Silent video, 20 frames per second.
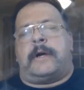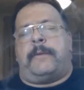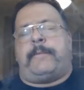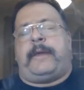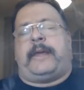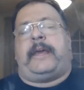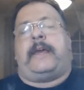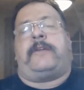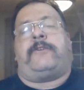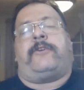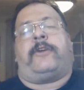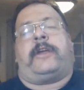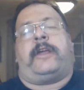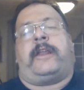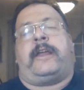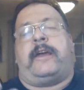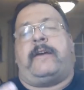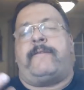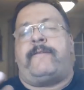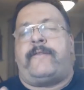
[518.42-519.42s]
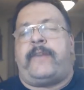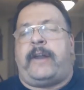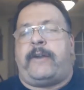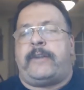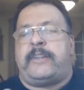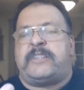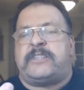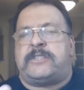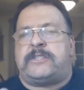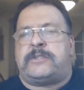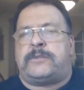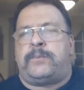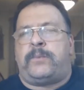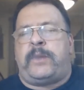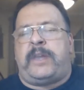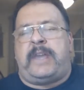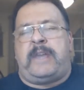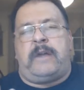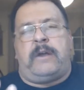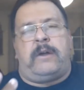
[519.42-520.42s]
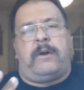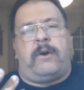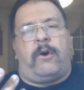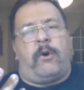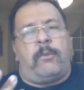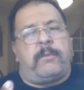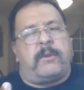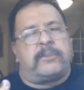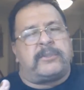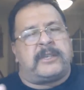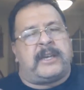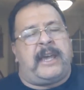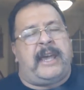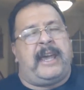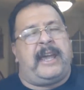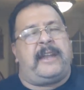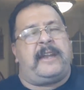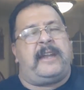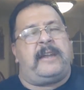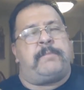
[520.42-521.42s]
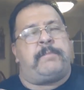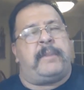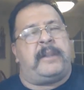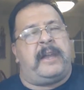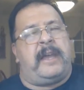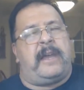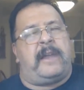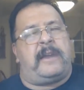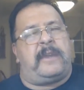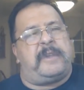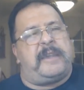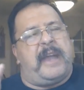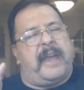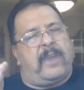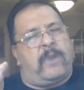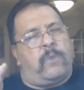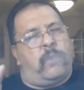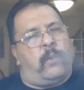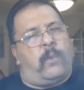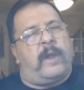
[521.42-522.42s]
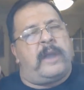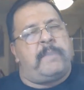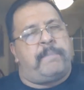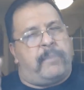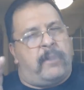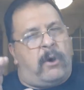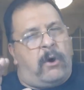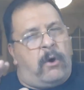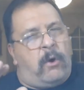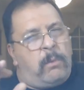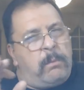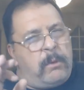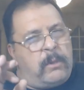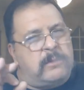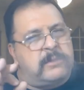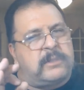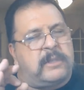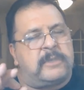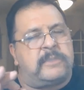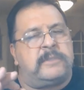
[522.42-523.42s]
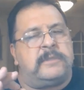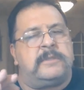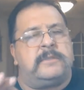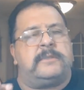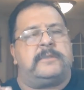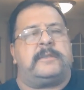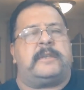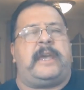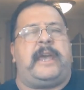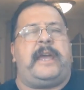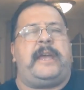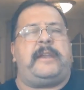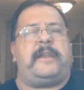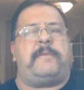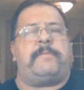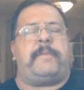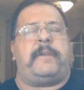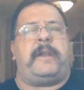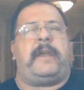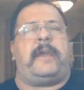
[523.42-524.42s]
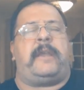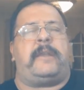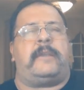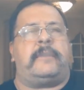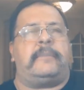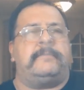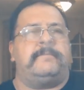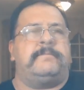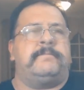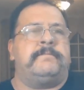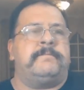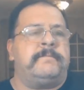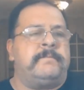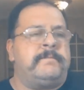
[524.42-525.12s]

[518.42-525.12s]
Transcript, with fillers: Coming in, you're getting a very sweet, almost candied banana. Not quite, but almost a candied banana.